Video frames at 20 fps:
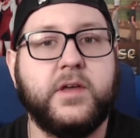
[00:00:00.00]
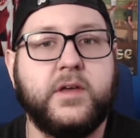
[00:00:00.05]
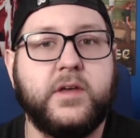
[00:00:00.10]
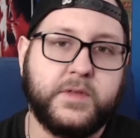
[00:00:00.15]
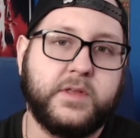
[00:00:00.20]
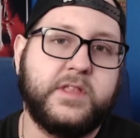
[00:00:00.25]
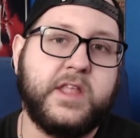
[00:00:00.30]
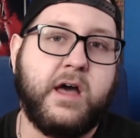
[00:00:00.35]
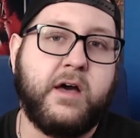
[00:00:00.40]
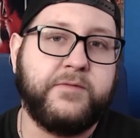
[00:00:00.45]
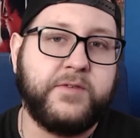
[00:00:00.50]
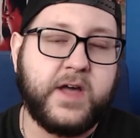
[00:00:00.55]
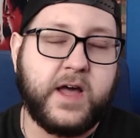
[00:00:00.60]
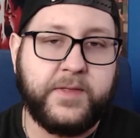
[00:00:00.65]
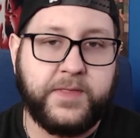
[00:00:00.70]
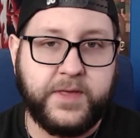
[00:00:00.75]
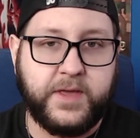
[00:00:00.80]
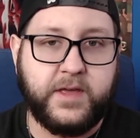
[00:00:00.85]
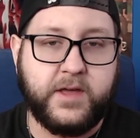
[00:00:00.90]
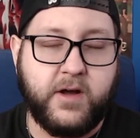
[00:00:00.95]
Now I've
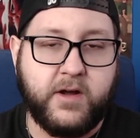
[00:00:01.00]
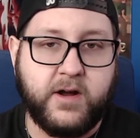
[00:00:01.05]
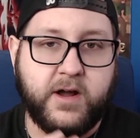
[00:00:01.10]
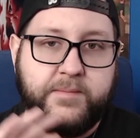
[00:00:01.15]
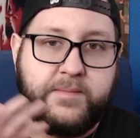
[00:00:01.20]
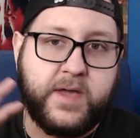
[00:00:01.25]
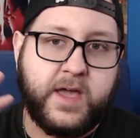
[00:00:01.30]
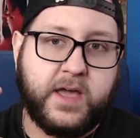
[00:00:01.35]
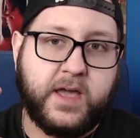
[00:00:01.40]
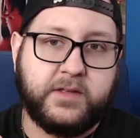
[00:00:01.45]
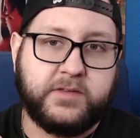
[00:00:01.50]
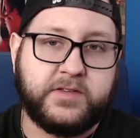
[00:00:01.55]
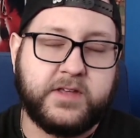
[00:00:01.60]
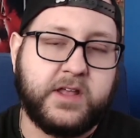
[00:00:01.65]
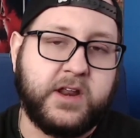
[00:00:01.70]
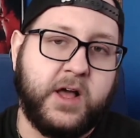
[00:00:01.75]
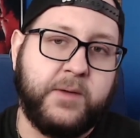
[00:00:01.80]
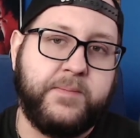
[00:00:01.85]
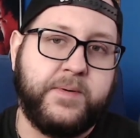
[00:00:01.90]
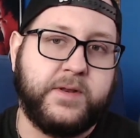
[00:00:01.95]
got the RMA set
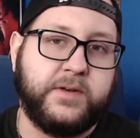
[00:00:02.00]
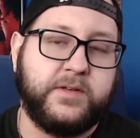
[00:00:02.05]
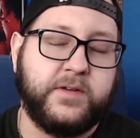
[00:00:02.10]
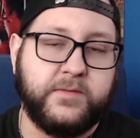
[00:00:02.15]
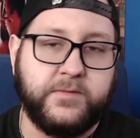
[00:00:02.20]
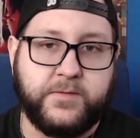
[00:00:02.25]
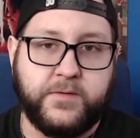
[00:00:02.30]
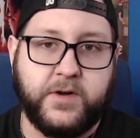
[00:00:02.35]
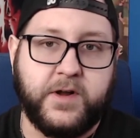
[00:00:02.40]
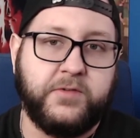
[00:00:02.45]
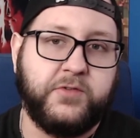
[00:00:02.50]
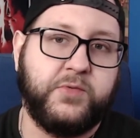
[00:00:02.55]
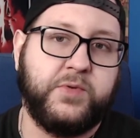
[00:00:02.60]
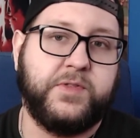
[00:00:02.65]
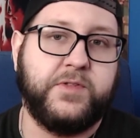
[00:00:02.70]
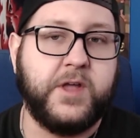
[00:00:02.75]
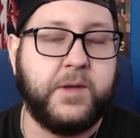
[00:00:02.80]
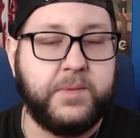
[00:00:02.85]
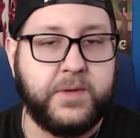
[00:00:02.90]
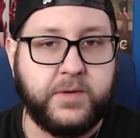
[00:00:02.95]
up and confirmed
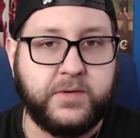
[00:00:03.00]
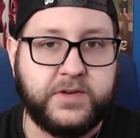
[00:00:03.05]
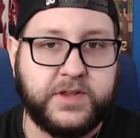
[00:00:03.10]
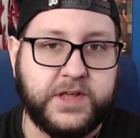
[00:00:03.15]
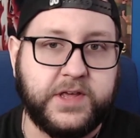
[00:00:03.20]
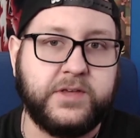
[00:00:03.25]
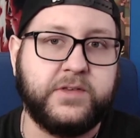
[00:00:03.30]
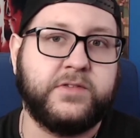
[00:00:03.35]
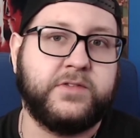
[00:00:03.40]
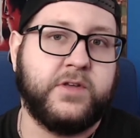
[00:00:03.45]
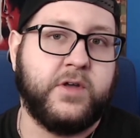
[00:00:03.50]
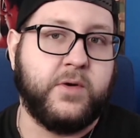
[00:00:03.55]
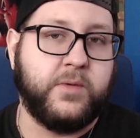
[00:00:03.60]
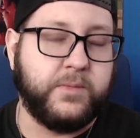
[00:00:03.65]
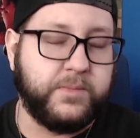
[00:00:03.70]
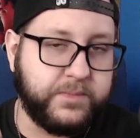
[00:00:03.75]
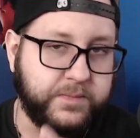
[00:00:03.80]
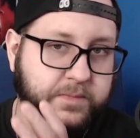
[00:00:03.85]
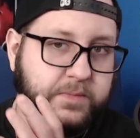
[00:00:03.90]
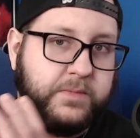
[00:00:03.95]
with WD, so
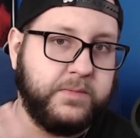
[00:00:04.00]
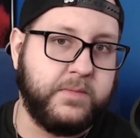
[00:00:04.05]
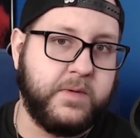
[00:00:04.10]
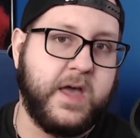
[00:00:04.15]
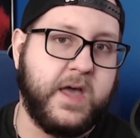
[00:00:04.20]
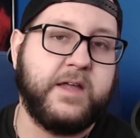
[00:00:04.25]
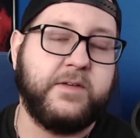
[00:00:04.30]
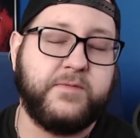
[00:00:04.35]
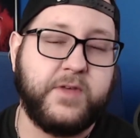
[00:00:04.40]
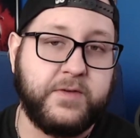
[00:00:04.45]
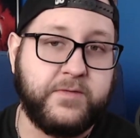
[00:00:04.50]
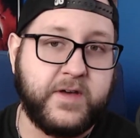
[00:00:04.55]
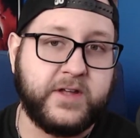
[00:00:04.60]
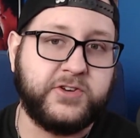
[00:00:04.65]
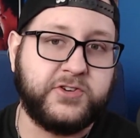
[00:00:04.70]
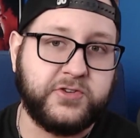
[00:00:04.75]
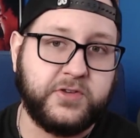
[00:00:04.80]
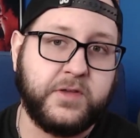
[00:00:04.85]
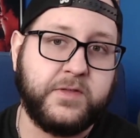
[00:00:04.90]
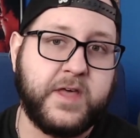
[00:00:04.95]

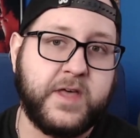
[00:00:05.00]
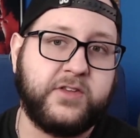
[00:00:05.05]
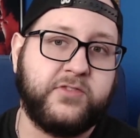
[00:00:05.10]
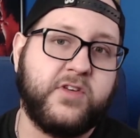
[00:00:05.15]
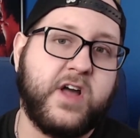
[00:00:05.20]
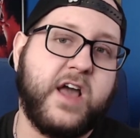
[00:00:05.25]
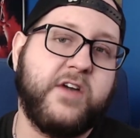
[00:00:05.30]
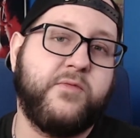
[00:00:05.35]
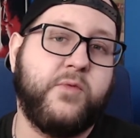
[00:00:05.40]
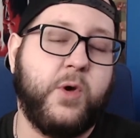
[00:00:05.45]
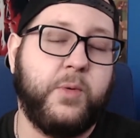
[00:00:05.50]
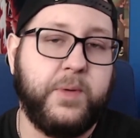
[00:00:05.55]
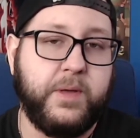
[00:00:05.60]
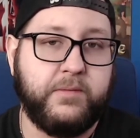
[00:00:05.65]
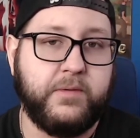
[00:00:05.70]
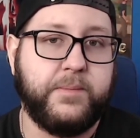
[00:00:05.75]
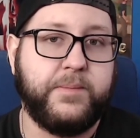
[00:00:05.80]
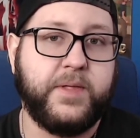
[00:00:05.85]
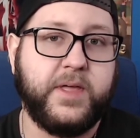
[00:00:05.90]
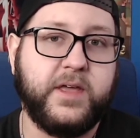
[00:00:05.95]
eventually that drive will be
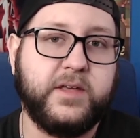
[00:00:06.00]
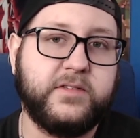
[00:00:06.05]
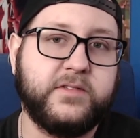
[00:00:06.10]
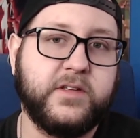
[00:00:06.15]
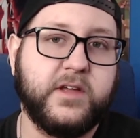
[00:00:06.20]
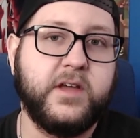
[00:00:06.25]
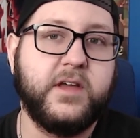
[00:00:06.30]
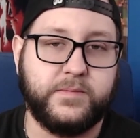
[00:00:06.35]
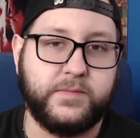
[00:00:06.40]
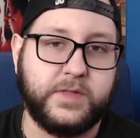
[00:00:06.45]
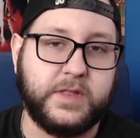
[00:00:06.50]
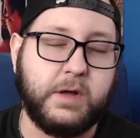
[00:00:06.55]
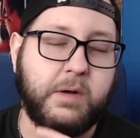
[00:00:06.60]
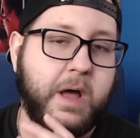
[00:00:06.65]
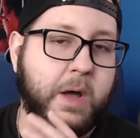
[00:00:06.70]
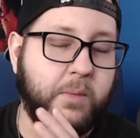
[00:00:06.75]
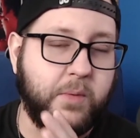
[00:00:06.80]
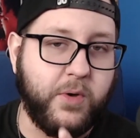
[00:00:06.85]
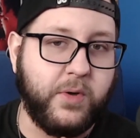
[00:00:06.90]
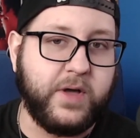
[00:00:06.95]
replaced. Though I
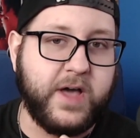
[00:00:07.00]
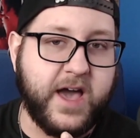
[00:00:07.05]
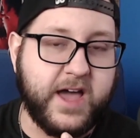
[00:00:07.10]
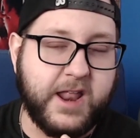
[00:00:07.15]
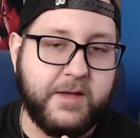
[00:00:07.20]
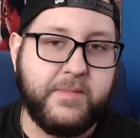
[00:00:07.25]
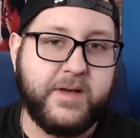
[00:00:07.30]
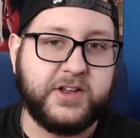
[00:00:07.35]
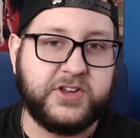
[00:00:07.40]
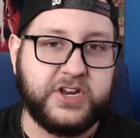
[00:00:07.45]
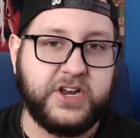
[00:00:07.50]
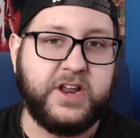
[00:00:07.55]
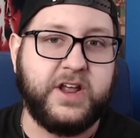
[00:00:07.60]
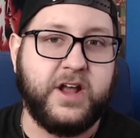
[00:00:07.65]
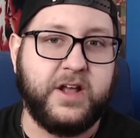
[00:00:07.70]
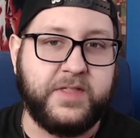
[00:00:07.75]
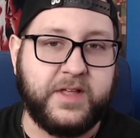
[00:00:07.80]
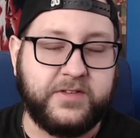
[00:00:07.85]
will kind of mention here that